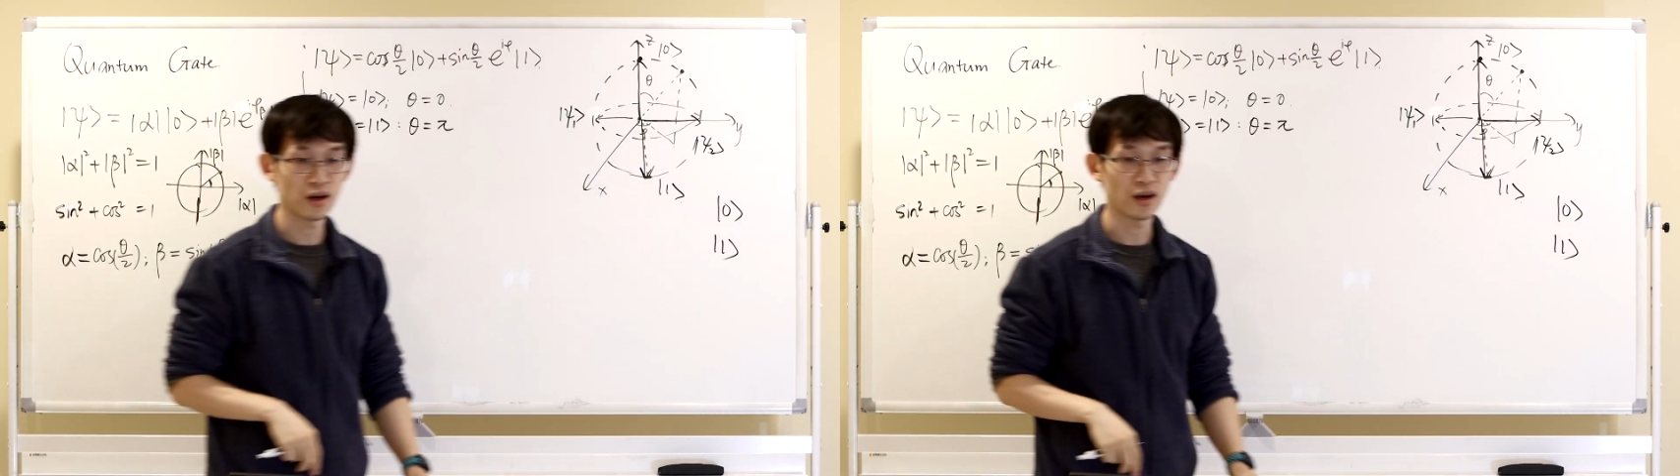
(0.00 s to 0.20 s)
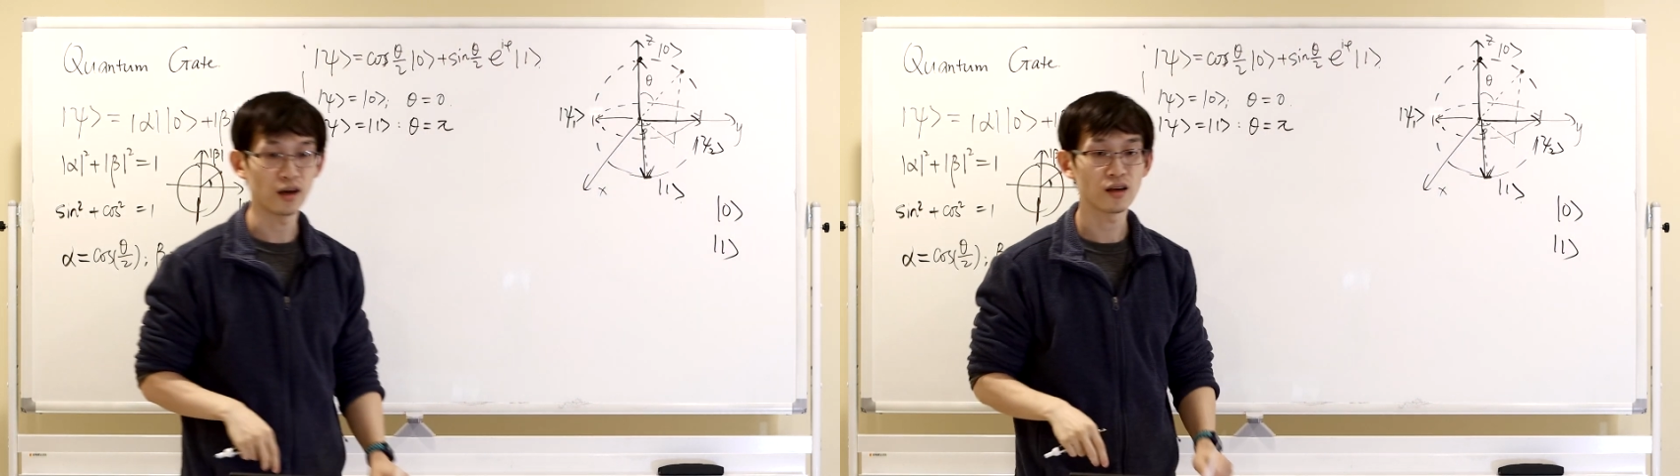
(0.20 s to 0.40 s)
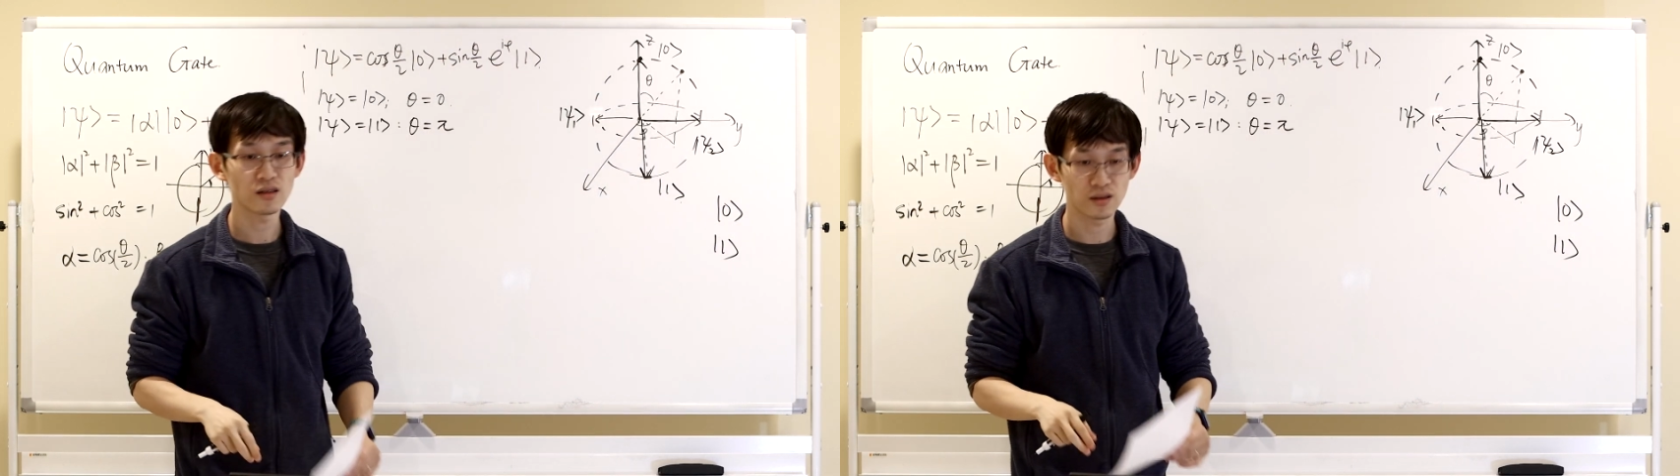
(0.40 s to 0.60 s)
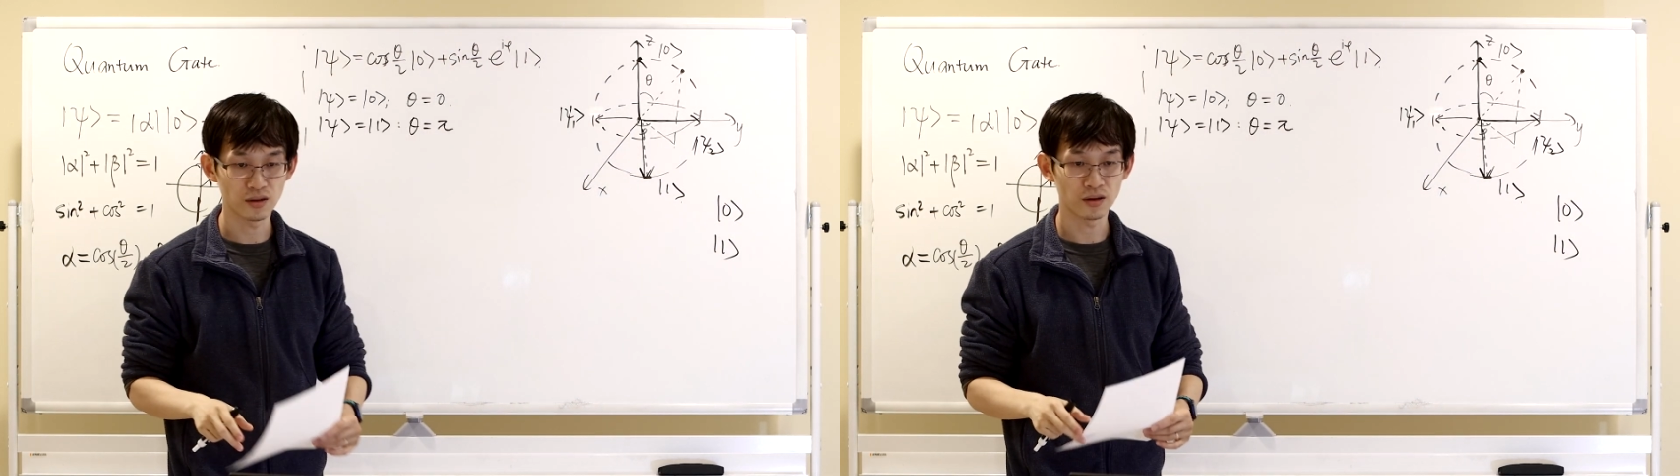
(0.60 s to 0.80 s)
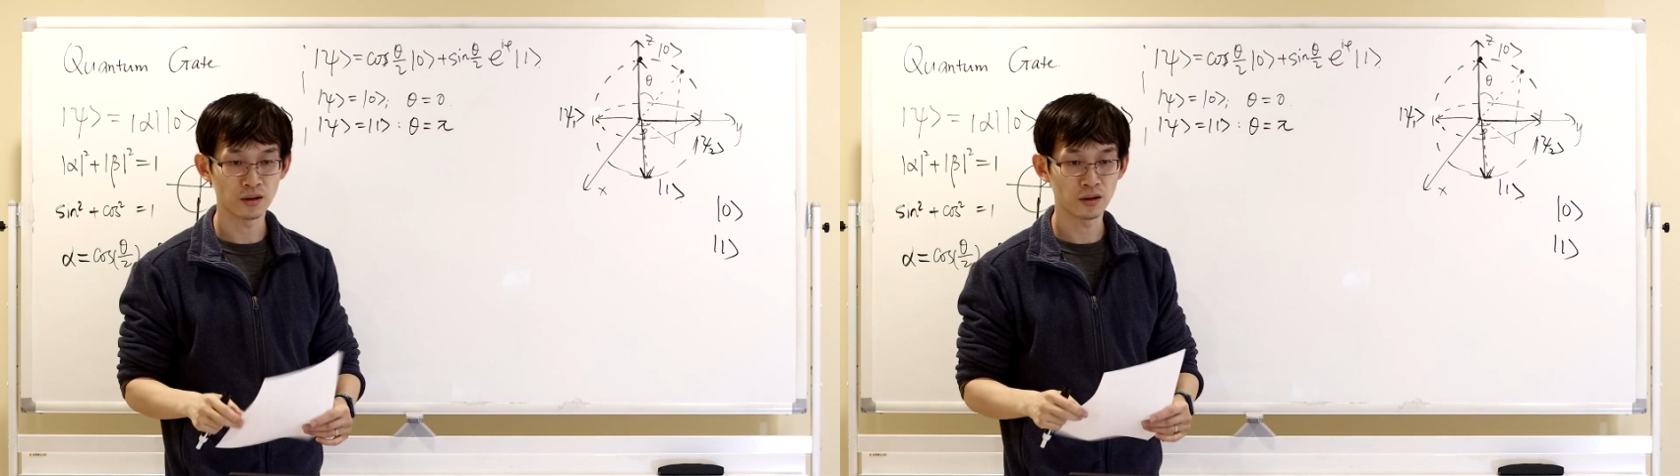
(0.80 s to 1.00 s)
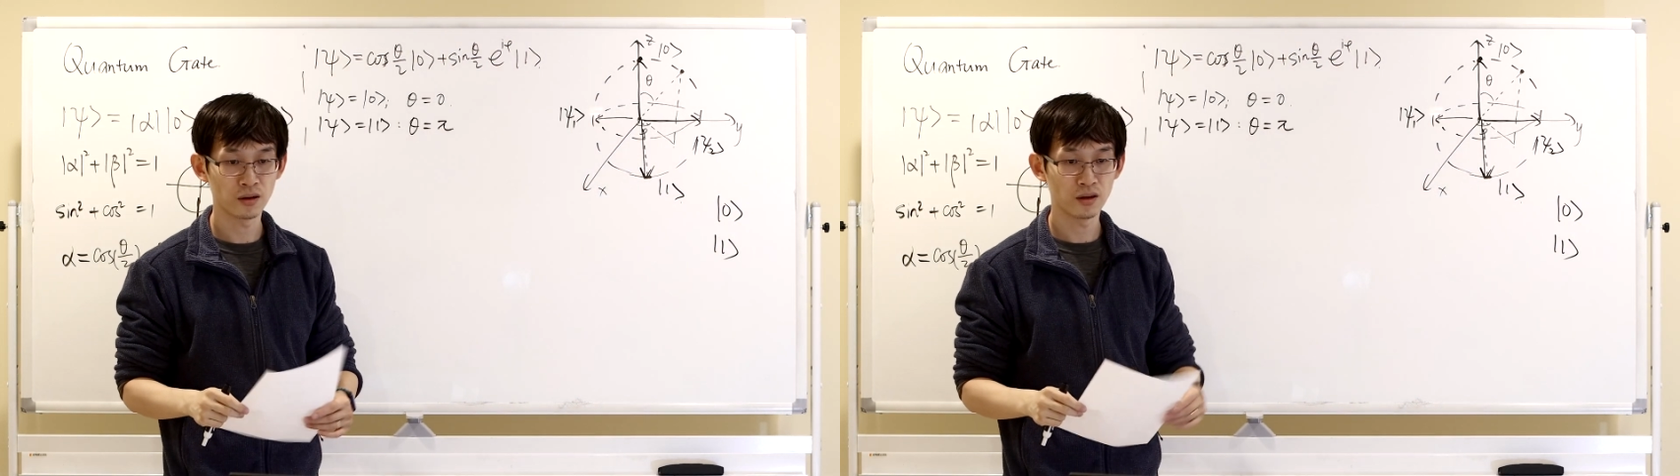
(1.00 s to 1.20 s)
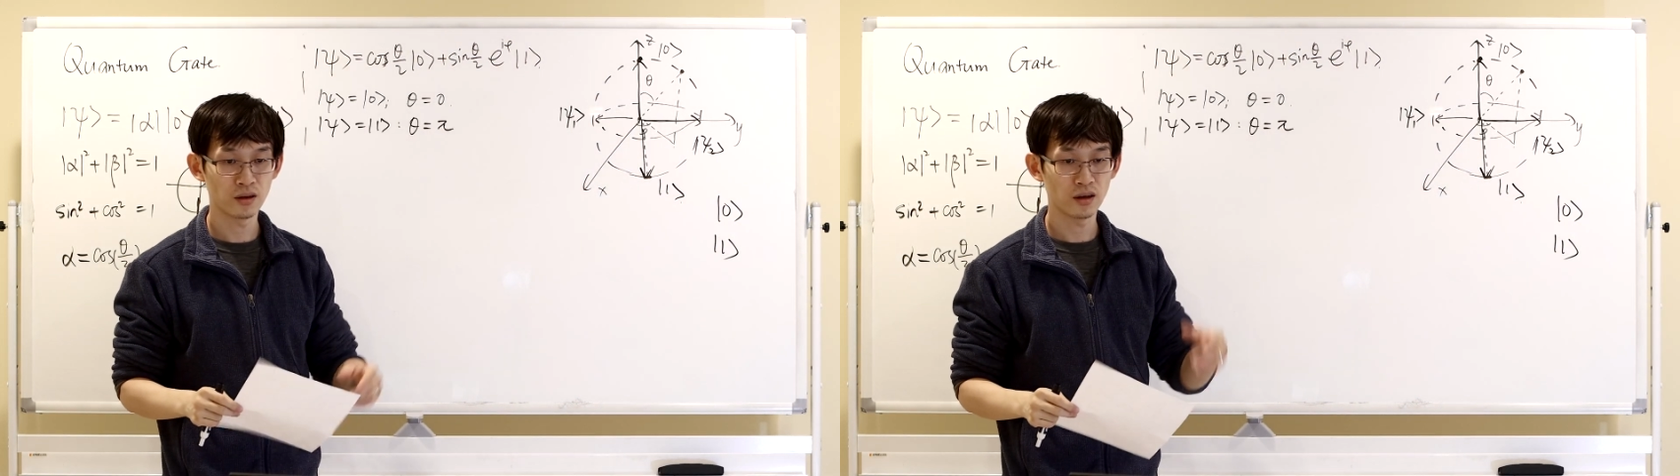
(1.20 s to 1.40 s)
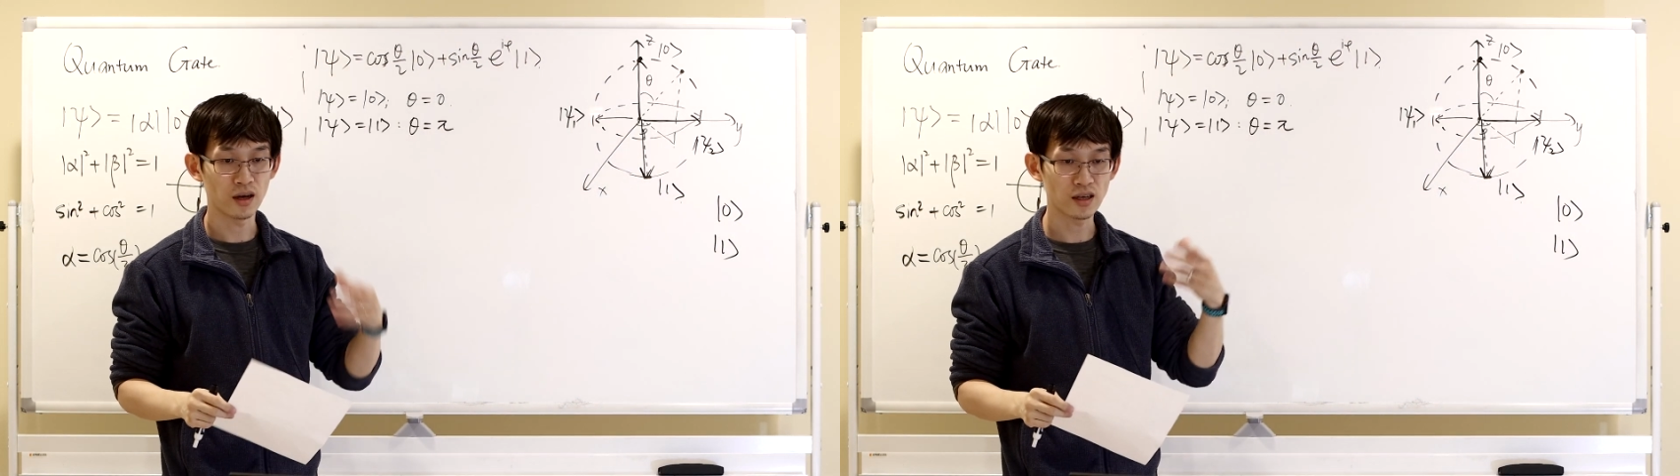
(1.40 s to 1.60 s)
as your
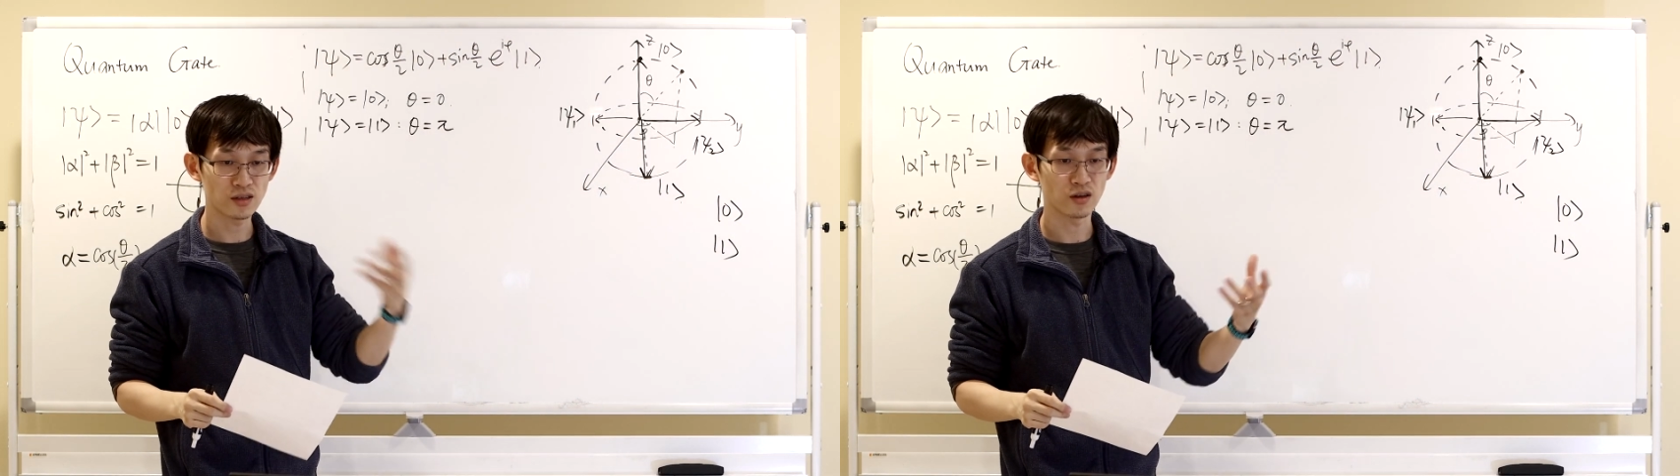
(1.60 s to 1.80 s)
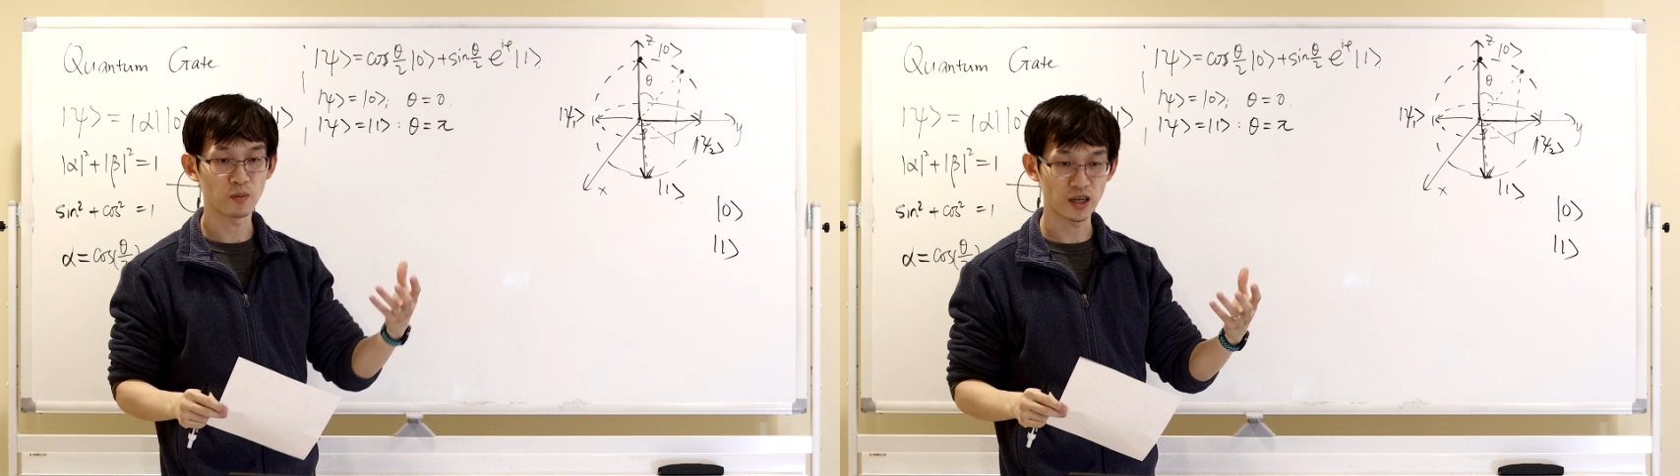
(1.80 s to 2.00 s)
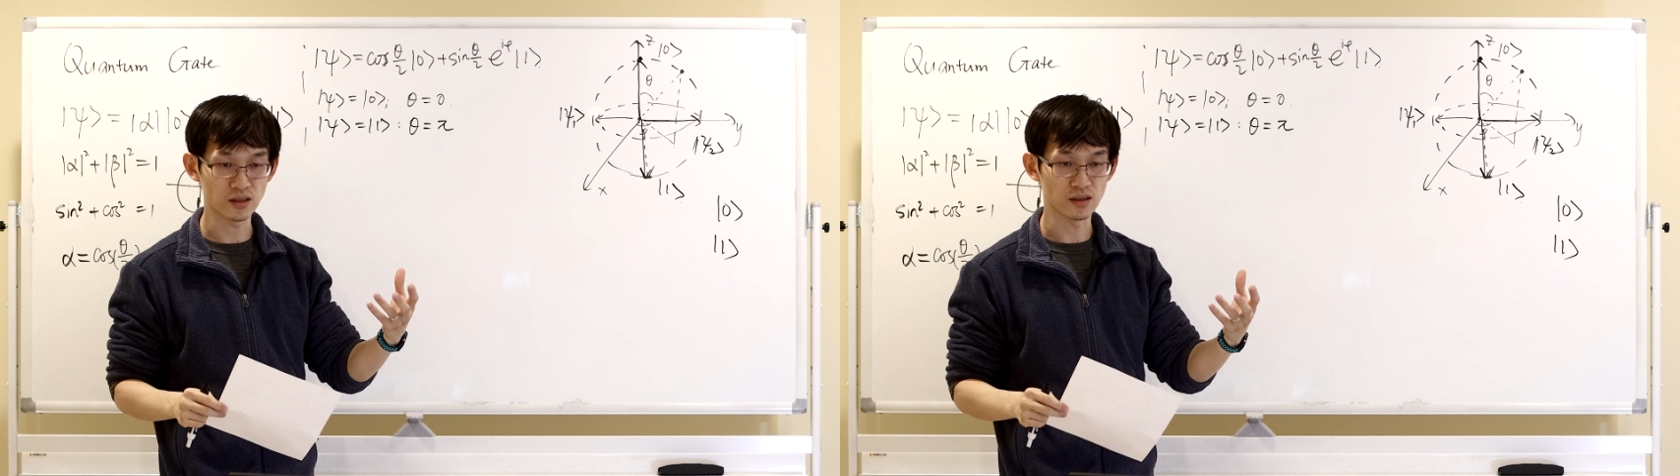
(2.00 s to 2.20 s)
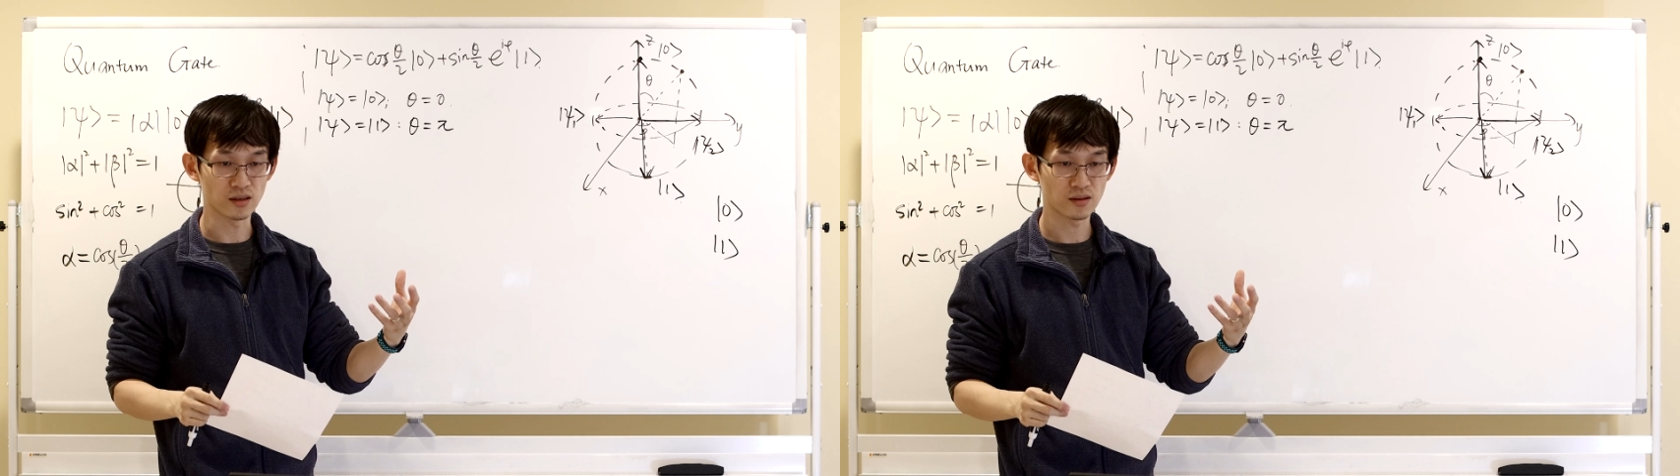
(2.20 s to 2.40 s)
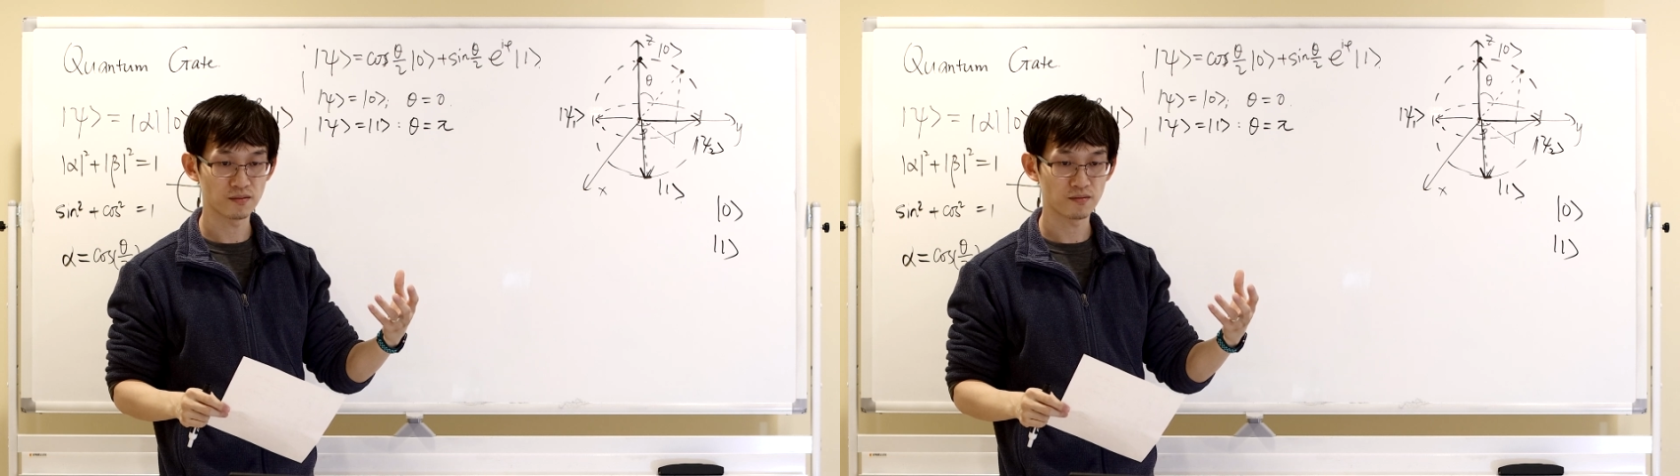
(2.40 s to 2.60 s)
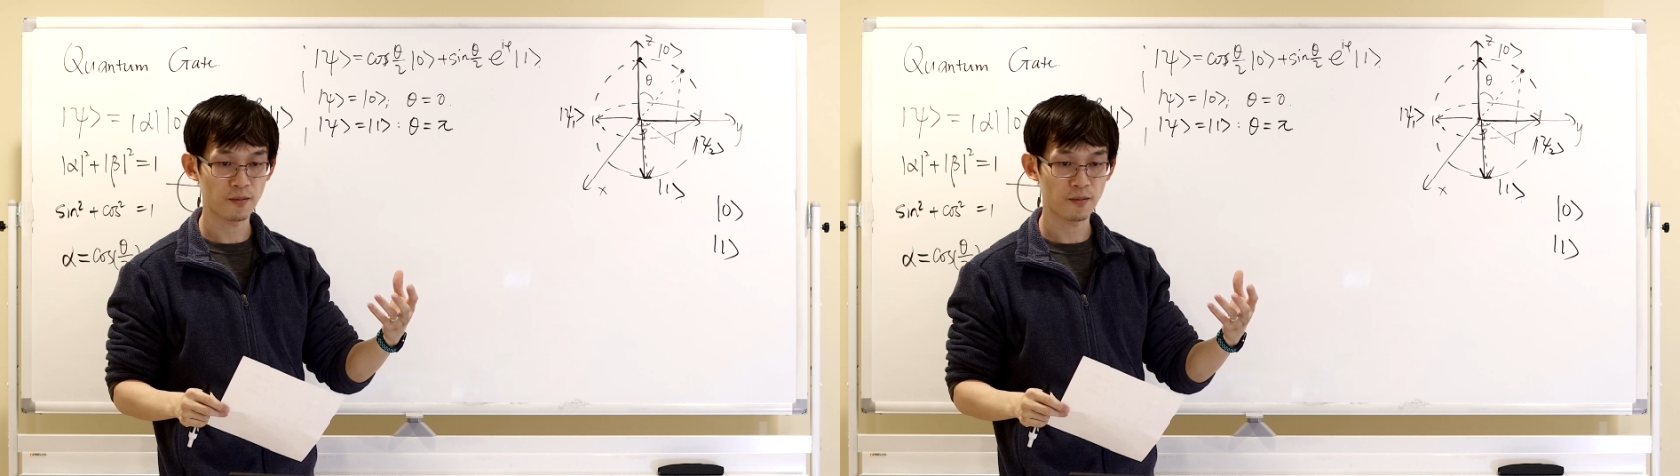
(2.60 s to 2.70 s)
basis,